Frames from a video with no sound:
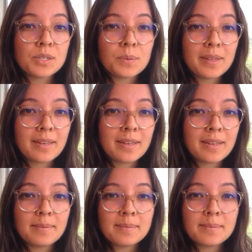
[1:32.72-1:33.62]
So with our
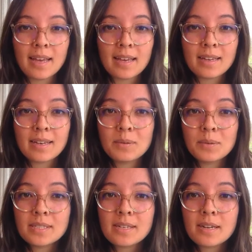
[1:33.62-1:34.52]
time today, I
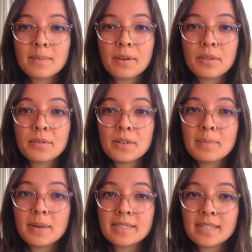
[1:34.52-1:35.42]
want to talk about 3
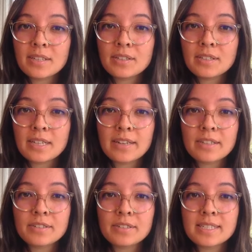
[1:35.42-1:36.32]
particular
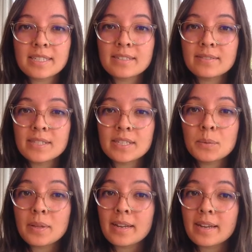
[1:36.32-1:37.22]
characteristics of
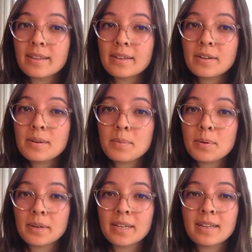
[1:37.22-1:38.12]
SQL that I think are
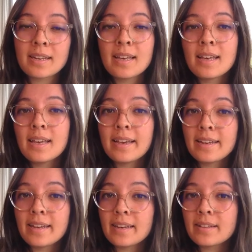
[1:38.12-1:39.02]
important
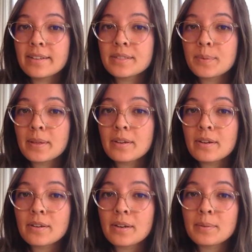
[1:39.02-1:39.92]
and analyze
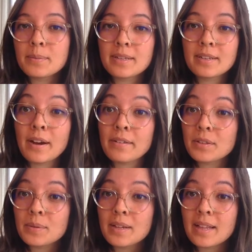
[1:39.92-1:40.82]
whether or not
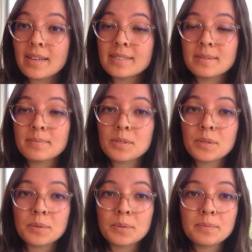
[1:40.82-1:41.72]
GraphQL has them
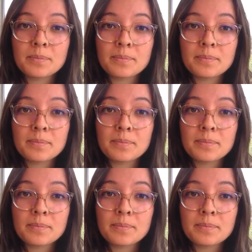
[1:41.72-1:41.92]
too.